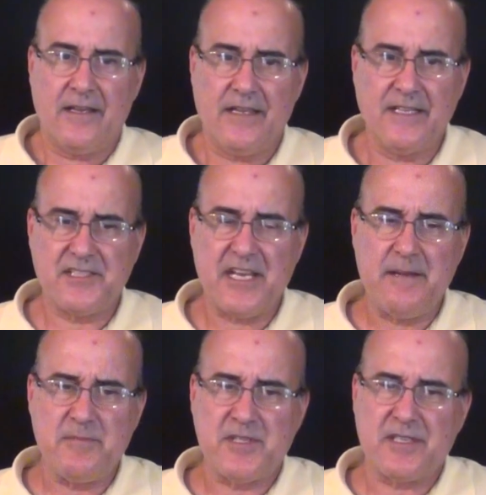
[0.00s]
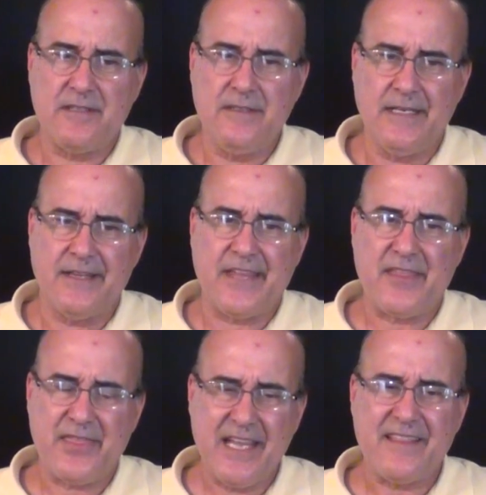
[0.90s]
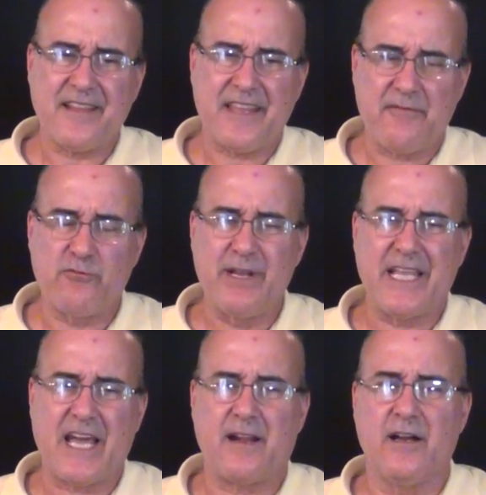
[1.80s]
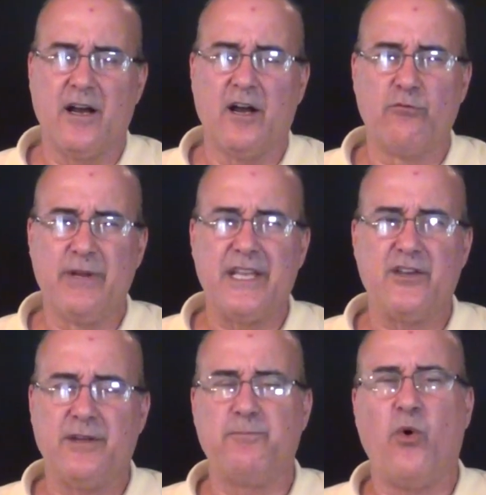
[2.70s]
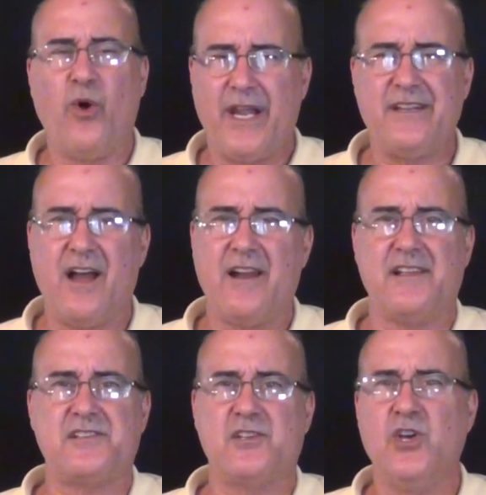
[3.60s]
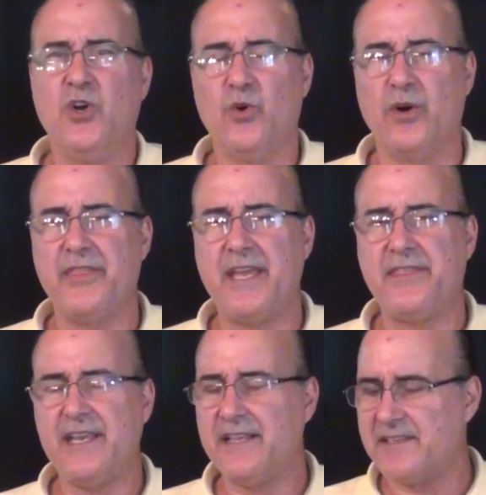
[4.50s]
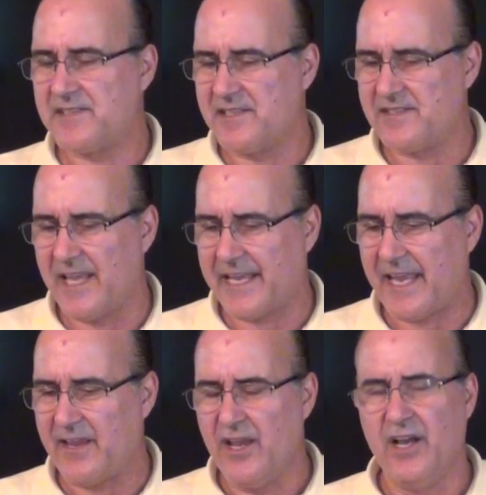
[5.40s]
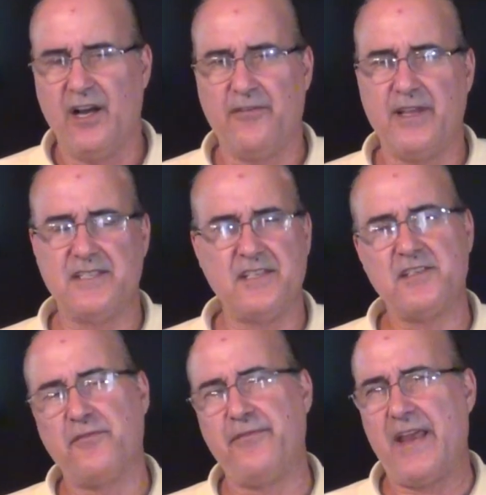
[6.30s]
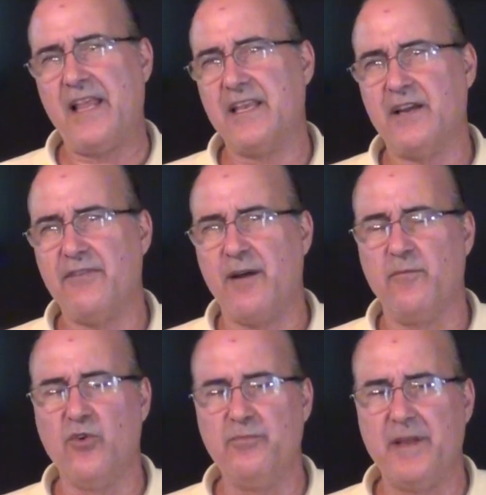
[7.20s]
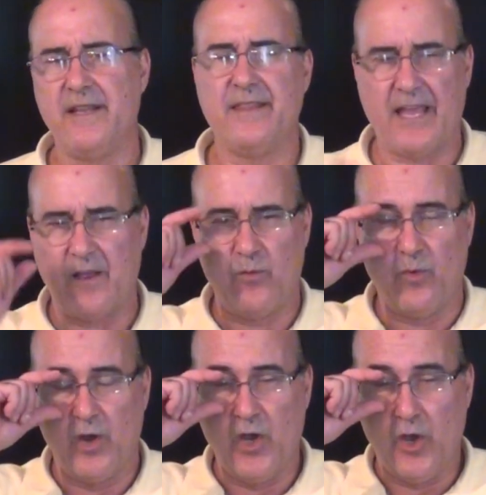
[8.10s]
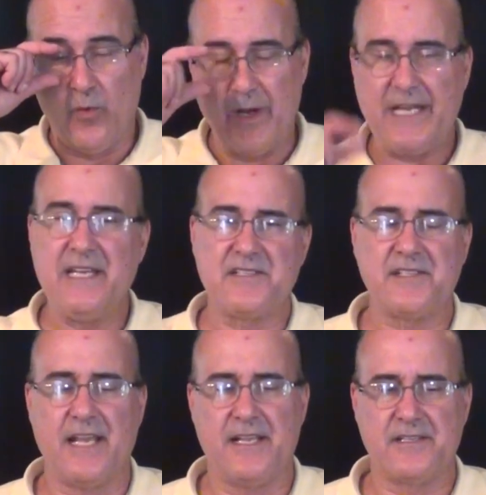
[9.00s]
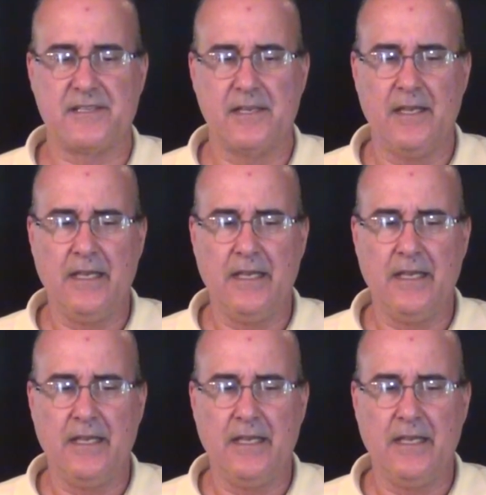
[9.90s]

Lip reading: it seems they think that they've really got a really good point on us, or they think this is like is this a failing of our movement? That when he says,